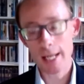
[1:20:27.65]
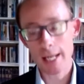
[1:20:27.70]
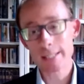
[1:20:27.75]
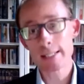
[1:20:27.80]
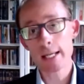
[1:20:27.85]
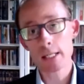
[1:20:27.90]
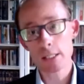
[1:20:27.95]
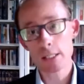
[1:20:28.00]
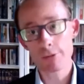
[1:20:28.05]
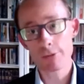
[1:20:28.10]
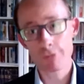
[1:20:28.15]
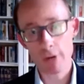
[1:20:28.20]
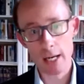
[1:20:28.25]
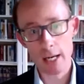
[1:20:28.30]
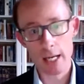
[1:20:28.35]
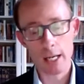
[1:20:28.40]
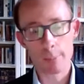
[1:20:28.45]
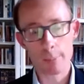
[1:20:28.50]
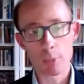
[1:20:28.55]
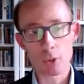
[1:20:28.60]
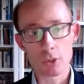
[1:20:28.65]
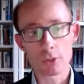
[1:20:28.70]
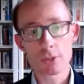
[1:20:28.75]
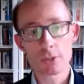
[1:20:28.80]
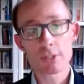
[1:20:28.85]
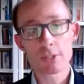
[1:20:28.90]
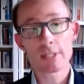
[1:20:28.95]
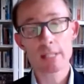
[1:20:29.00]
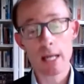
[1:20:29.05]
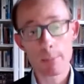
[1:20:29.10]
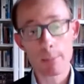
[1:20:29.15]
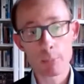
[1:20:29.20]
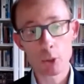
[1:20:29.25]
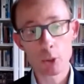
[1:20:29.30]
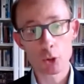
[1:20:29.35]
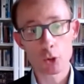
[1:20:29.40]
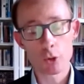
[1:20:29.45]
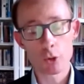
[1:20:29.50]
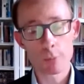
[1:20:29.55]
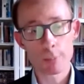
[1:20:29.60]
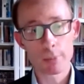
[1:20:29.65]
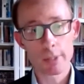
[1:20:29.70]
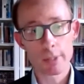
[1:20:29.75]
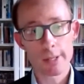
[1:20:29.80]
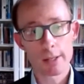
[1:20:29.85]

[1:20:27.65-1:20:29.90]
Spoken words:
identifiable subgroup